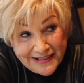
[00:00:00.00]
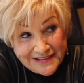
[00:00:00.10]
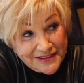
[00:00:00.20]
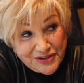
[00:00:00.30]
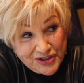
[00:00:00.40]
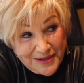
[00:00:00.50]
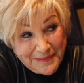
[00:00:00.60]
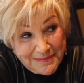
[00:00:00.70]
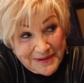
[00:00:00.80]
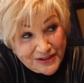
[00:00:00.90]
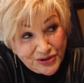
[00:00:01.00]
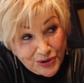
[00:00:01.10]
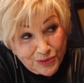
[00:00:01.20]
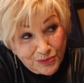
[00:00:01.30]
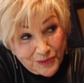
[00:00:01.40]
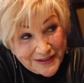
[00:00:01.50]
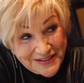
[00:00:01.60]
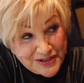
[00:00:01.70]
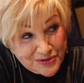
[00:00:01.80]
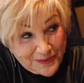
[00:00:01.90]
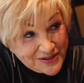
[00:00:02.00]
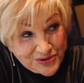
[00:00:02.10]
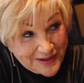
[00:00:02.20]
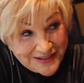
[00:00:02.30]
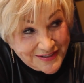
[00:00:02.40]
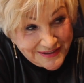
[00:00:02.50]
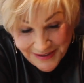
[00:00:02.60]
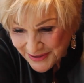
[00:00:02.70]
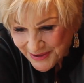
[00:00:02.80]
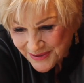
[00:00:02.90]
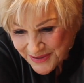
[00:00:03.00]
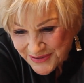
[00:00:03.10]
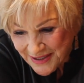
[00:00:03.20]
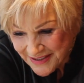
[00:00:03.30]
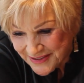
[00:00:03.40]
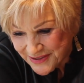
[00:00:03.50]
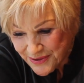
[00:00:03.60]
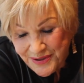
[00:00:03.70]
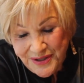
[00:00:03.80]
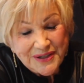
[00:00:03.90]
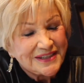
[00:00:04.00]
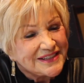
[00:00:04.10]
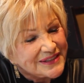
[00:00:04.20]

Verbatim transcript: day I said, gee, maybe I should own one of these restaurants because, you know, there's, it's so good.